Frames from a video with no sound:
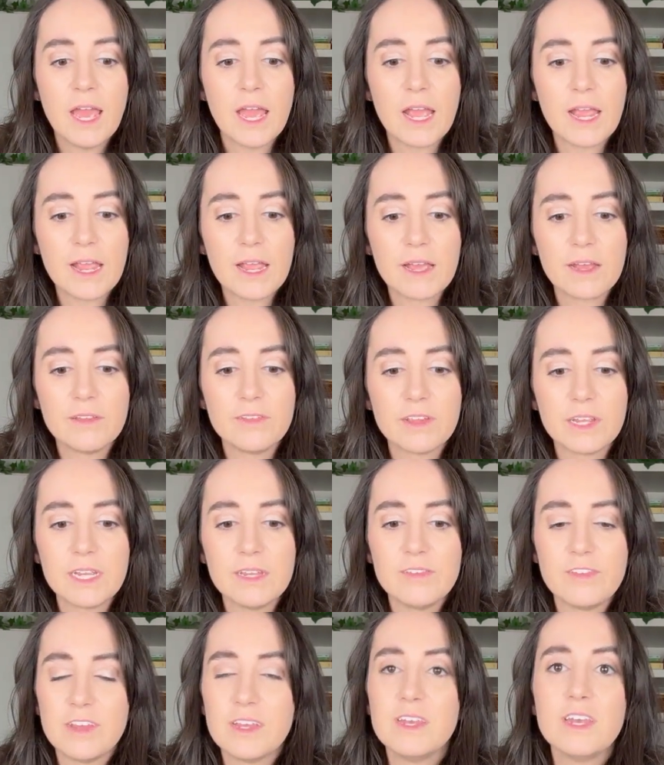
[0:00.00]
And
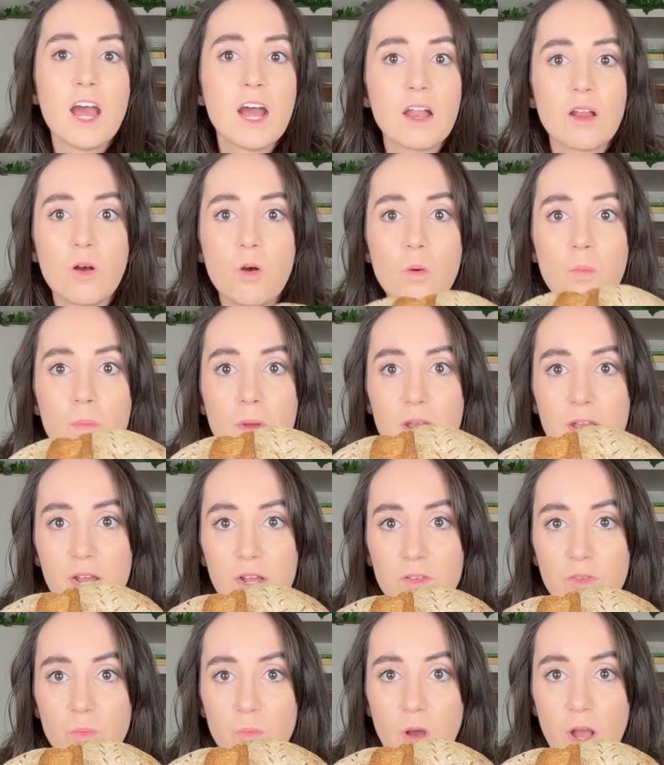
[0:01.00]
it did not open
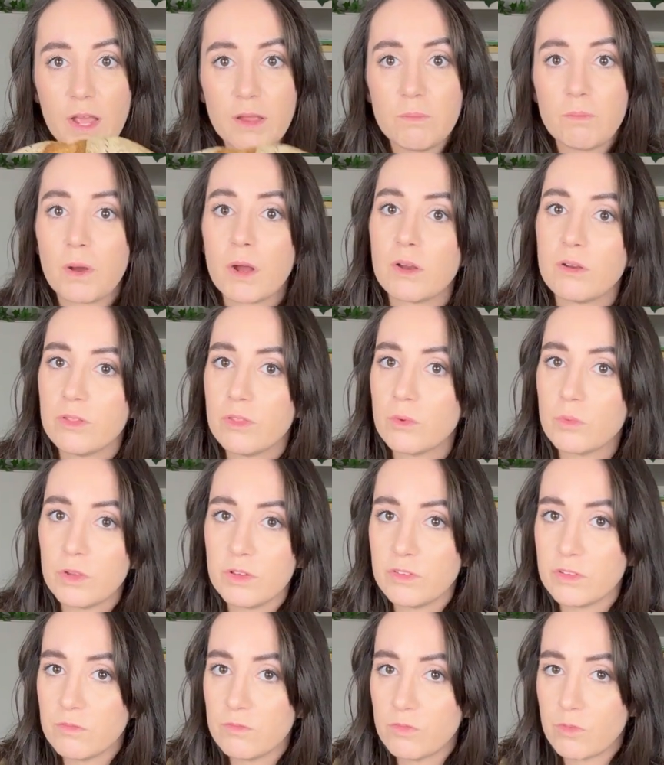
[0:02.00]
as wide. Part of the
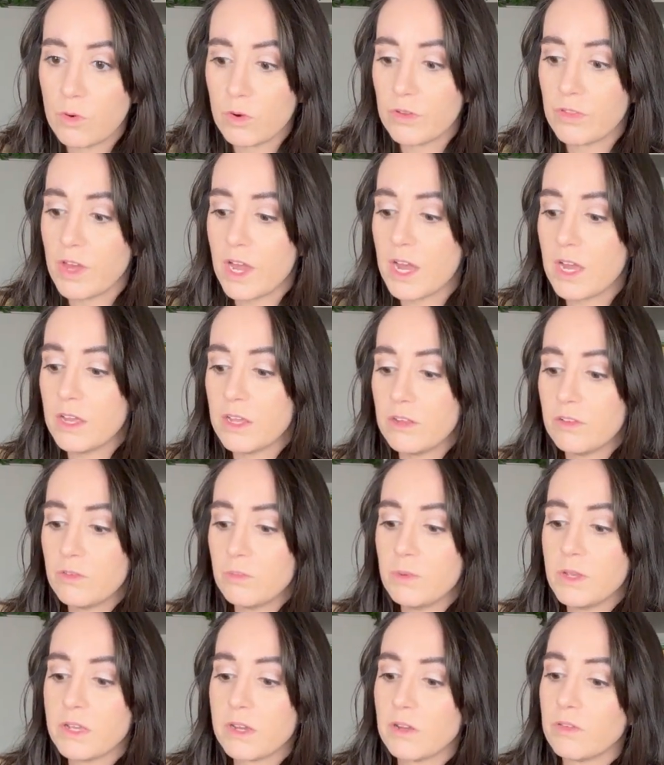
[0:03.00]
reason for that is
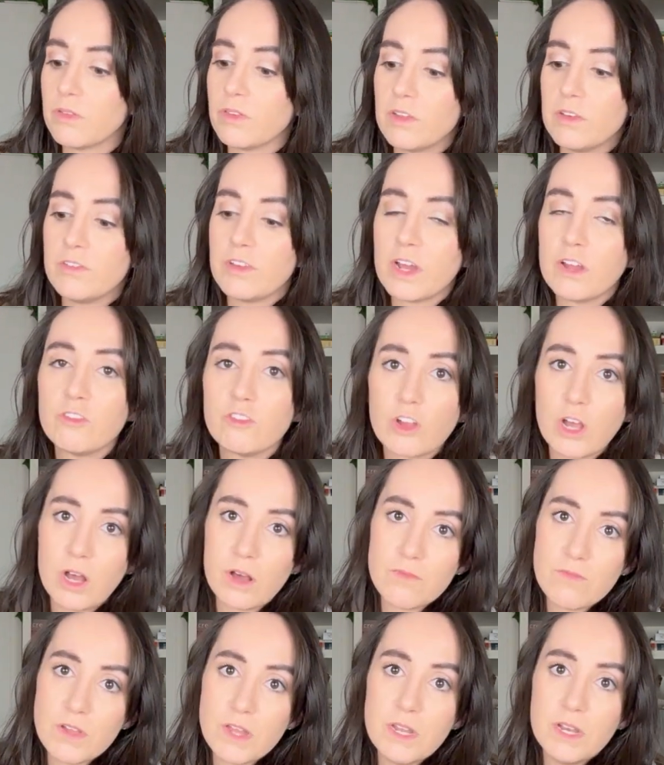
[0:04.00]
because the Dutch
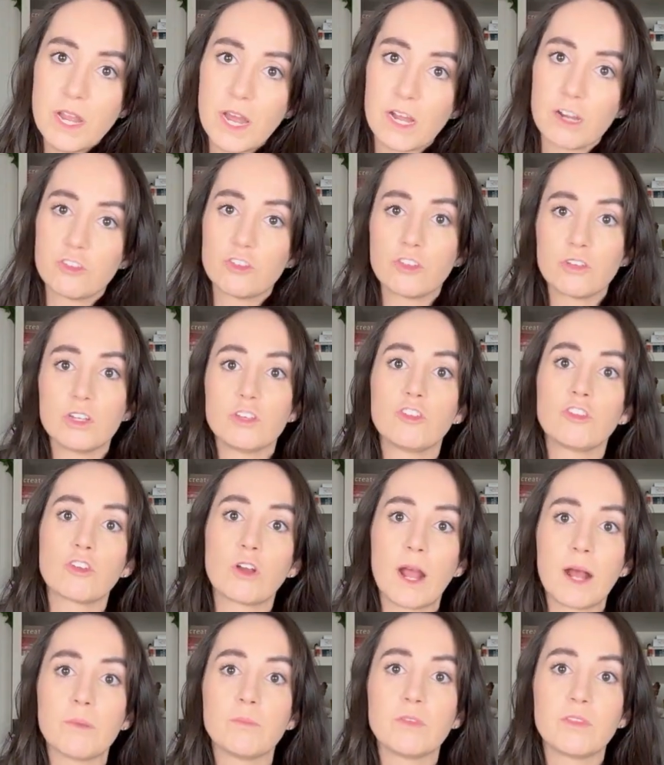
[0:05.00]
oven actually
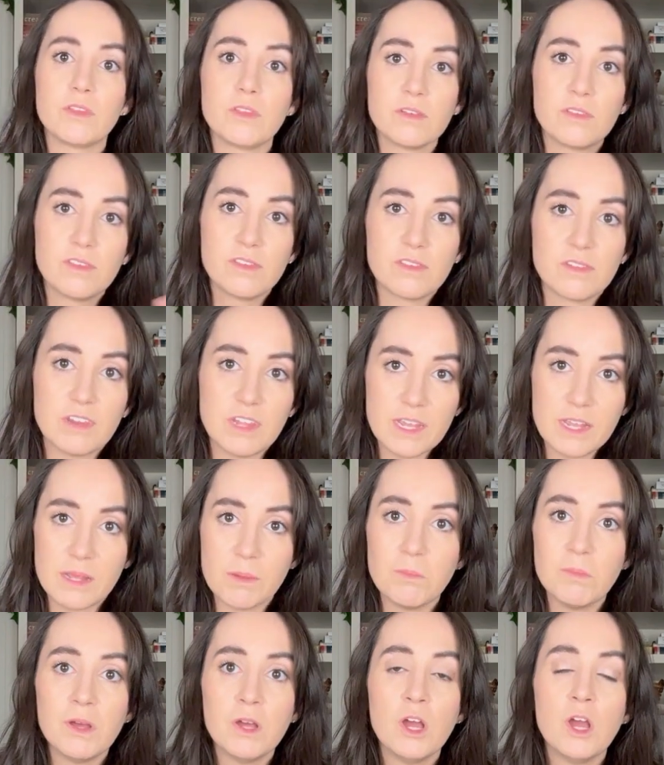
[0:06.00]
traps the
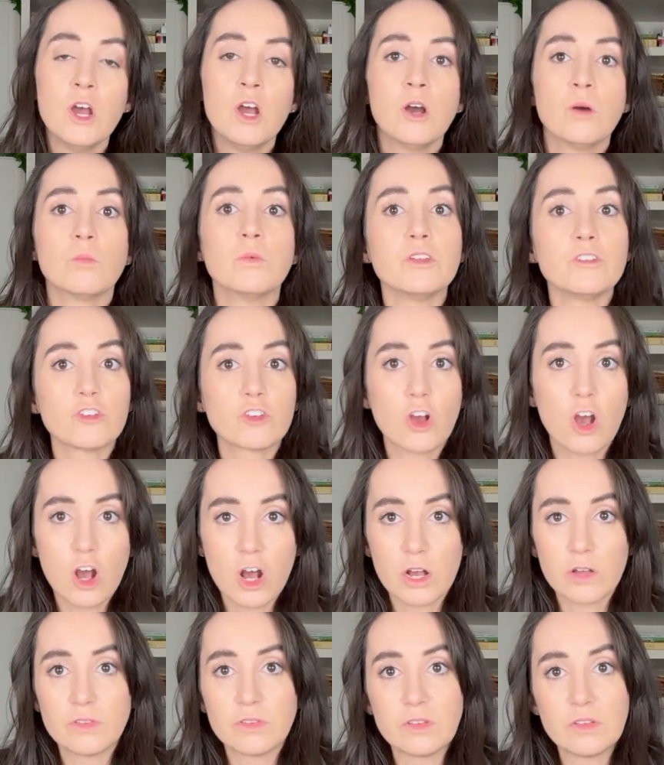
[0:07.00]
steam, which
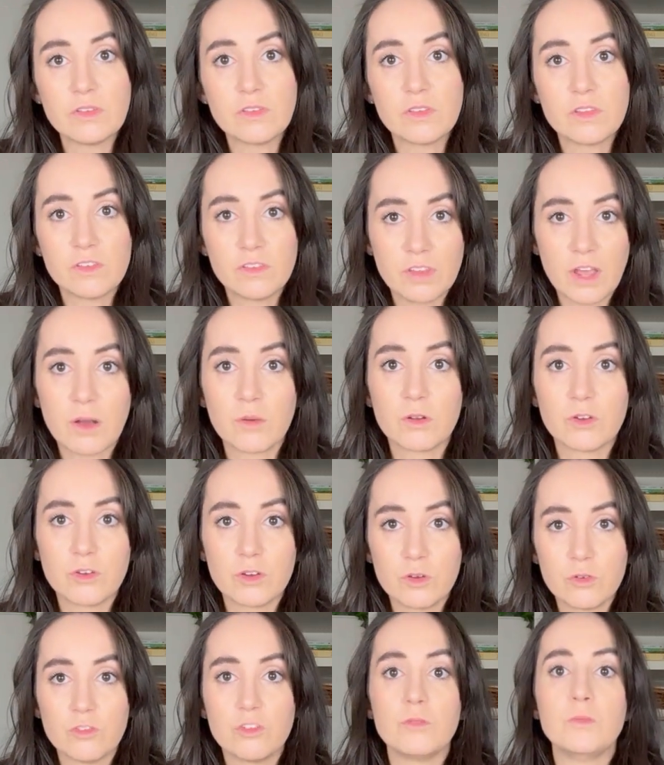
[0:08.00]
causes the
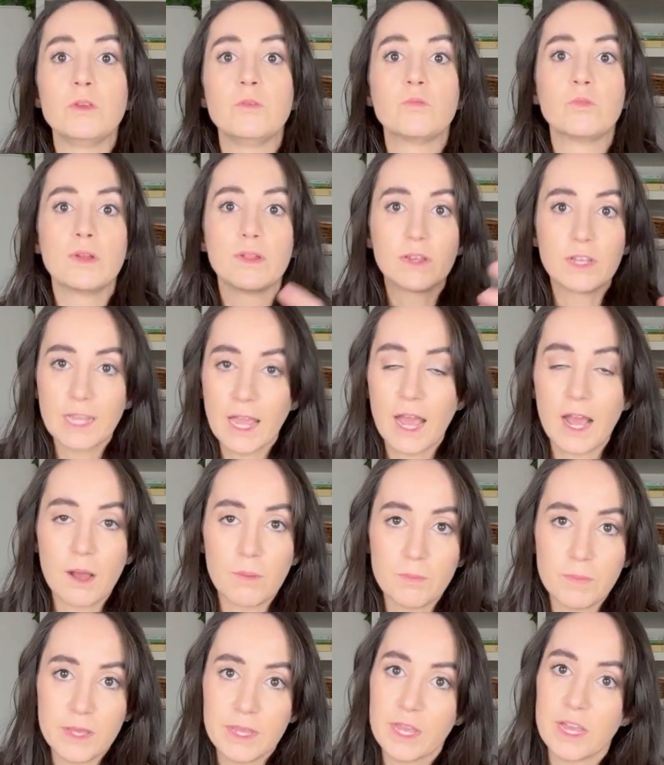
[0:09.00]
sourdough to be really
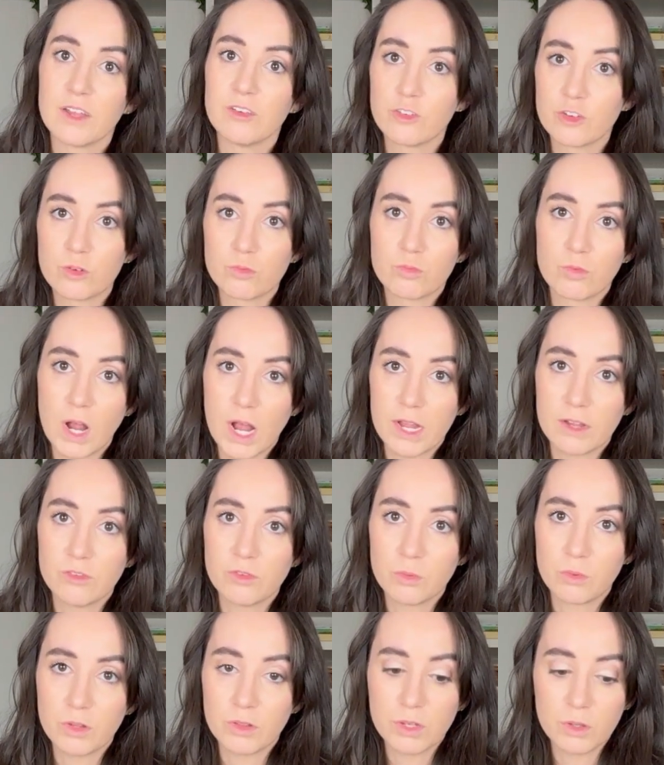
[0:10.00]
happy and to rise
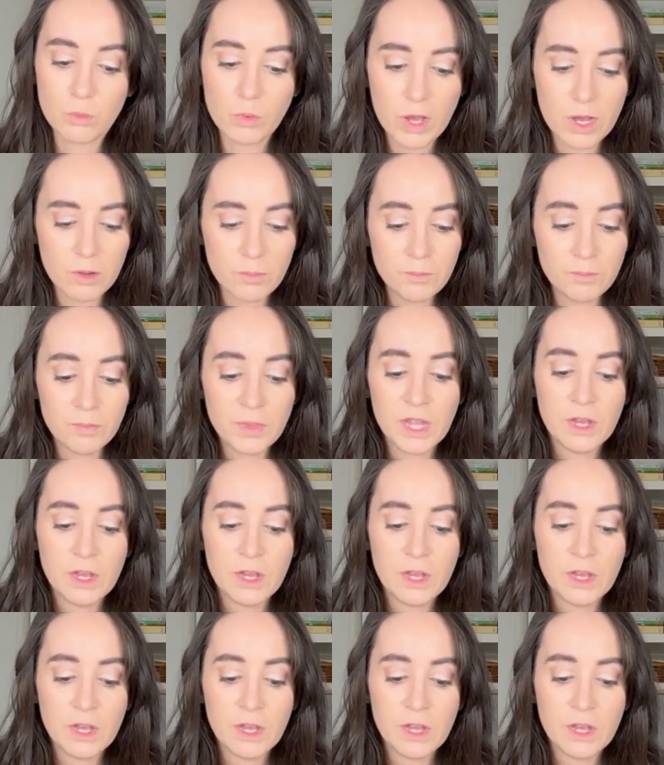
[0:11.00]
really well.